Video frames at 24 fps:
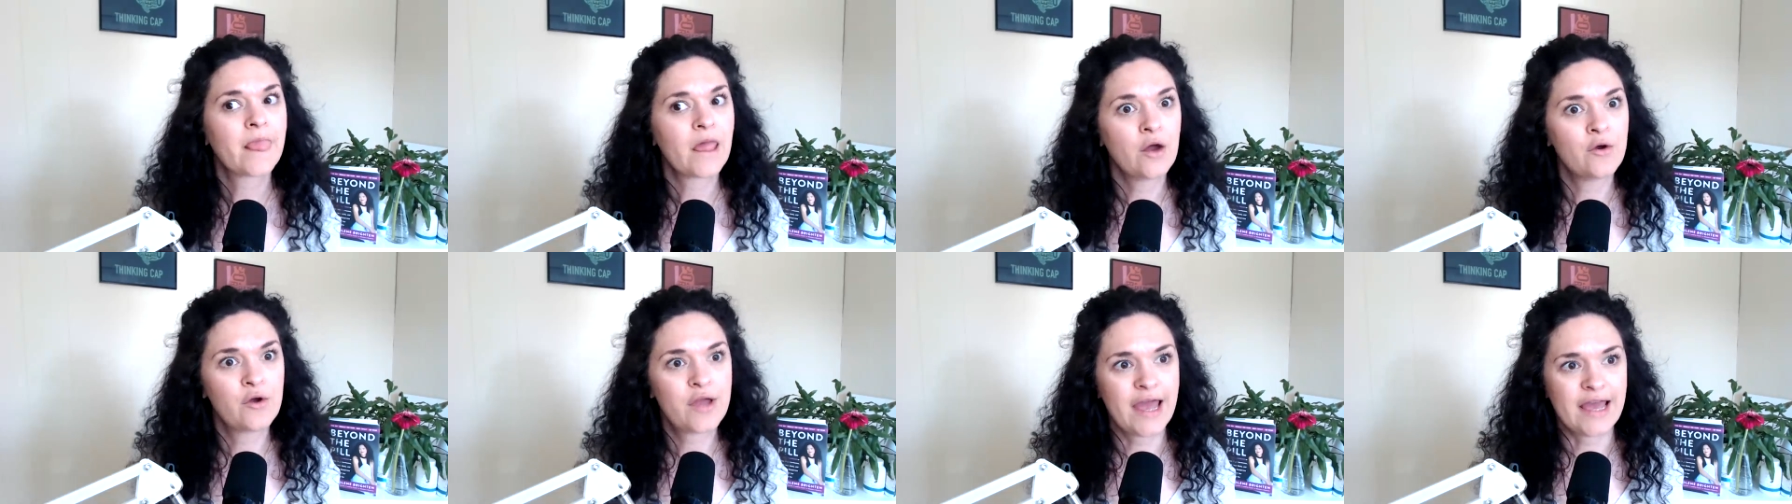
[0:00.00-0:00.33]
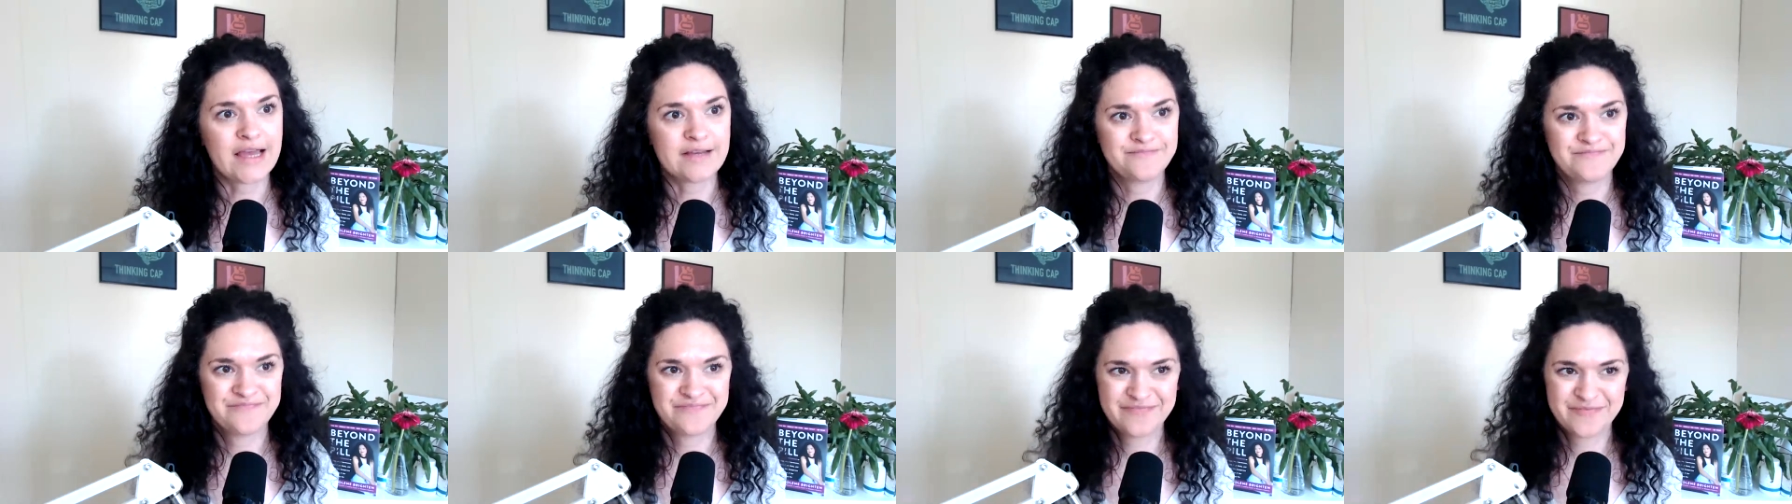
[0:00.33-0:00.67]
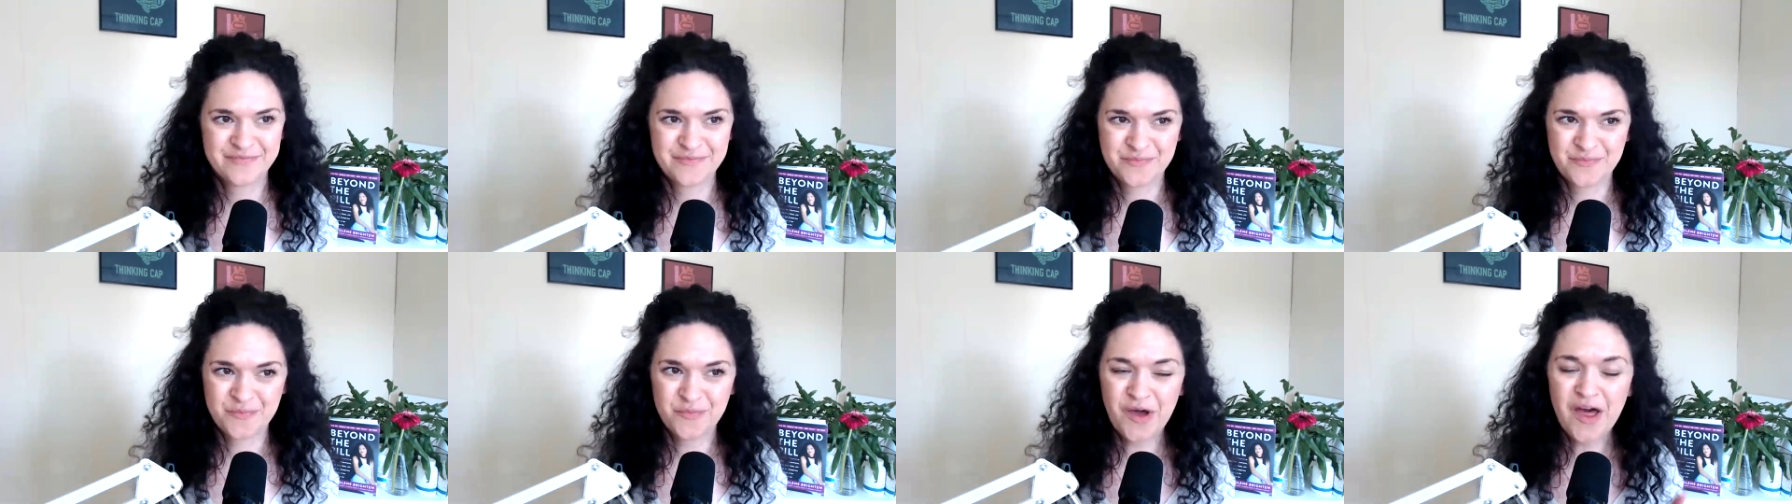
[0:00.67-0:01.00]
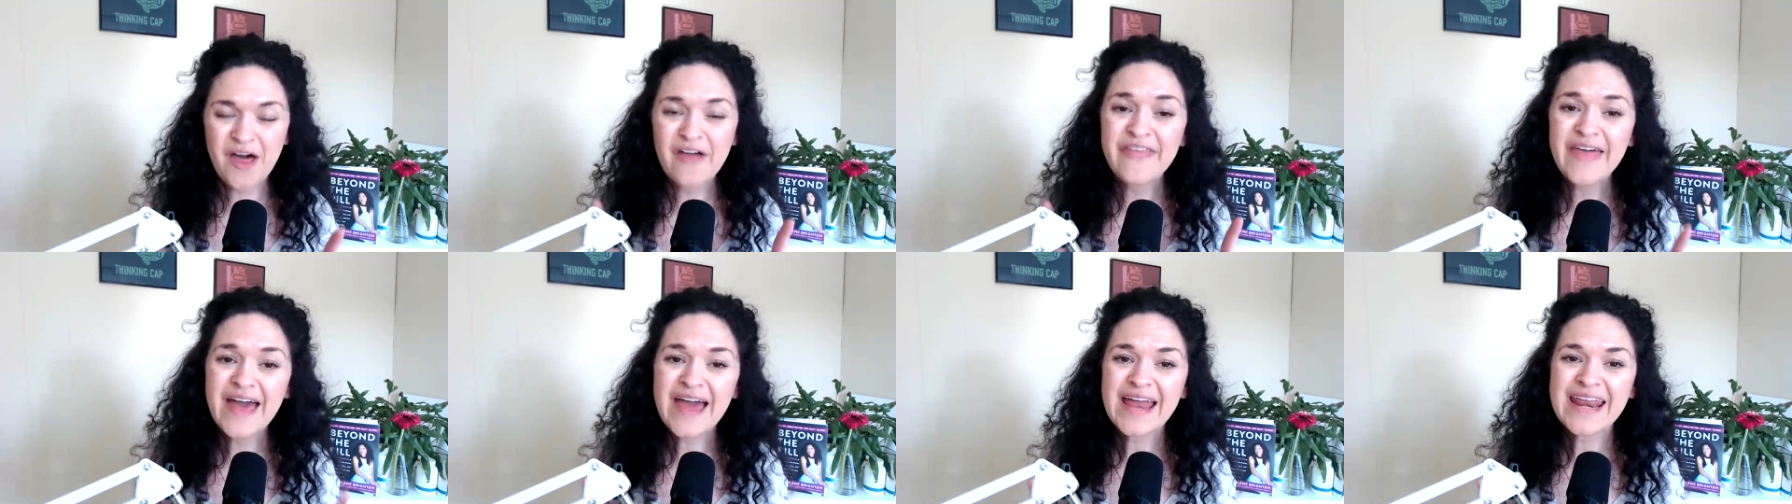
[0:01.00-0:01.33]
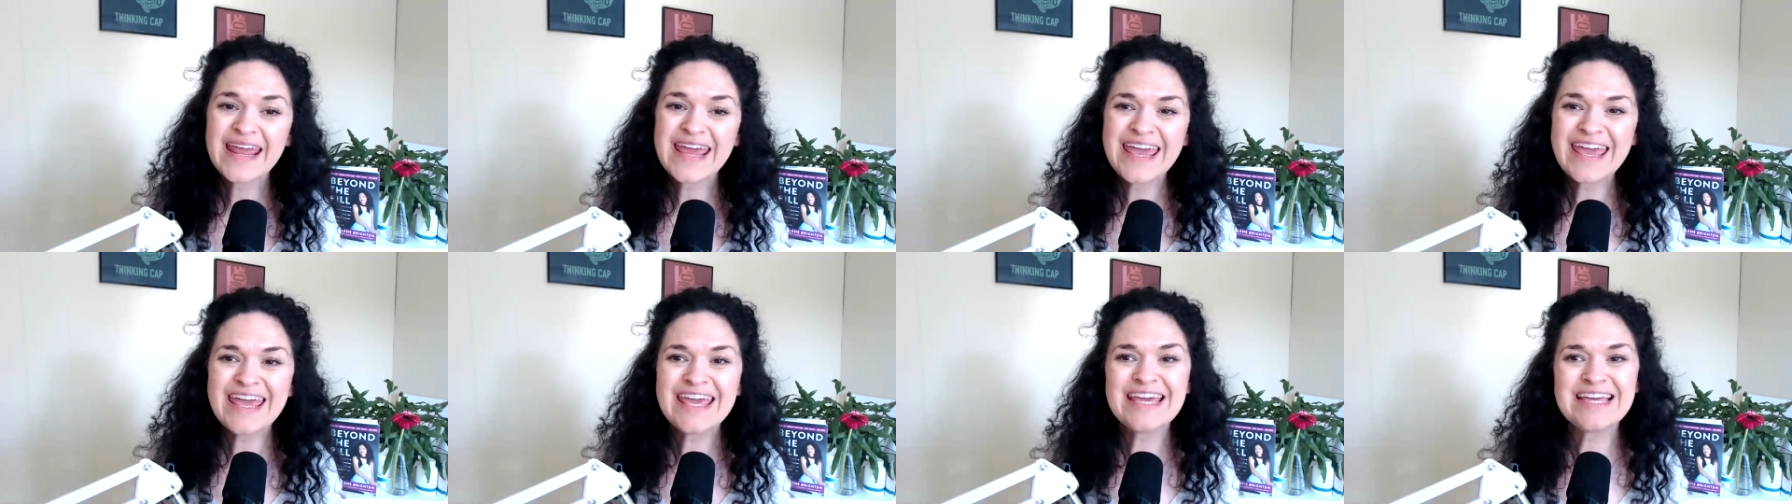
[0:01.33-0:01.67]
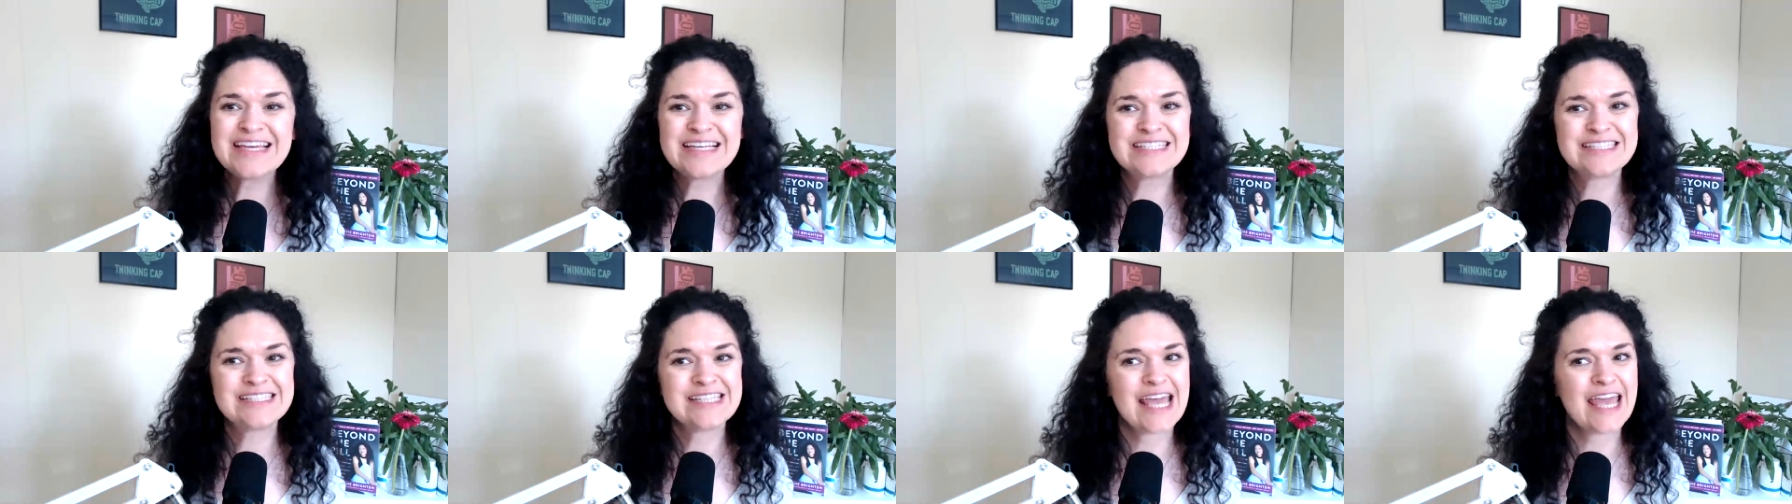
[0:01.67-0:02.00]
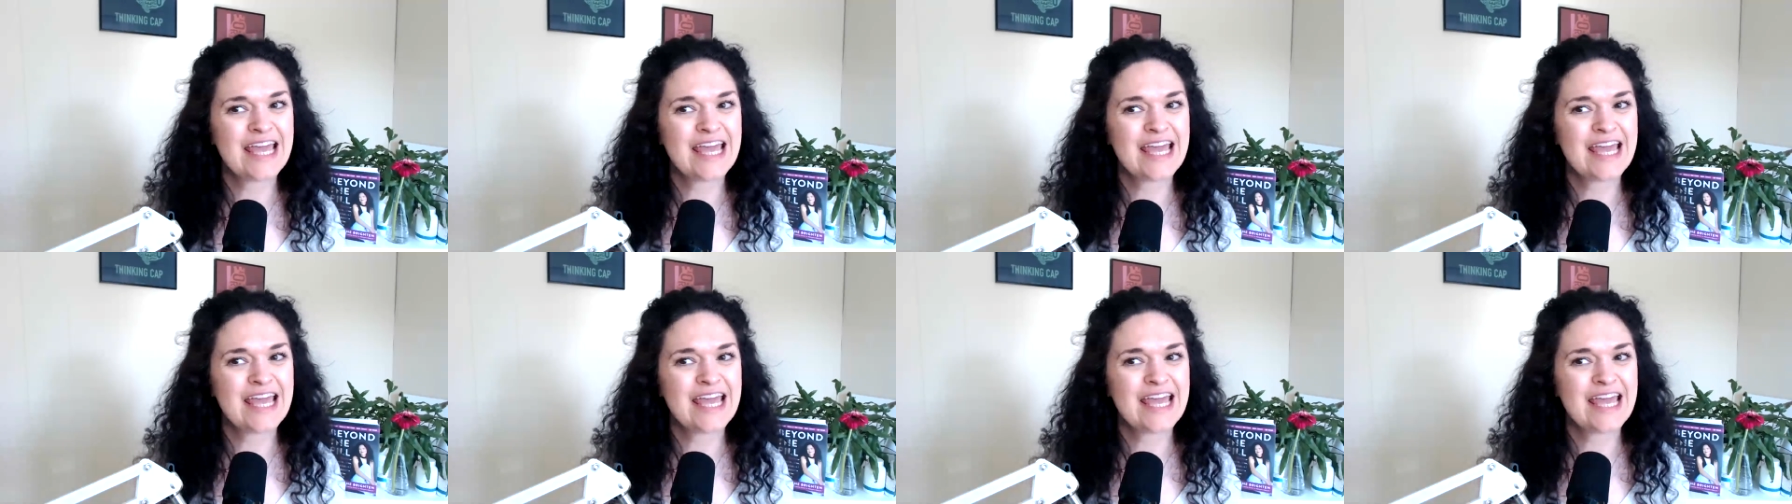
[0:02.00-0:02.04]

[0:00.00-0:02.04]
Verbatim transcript: Okay, While that is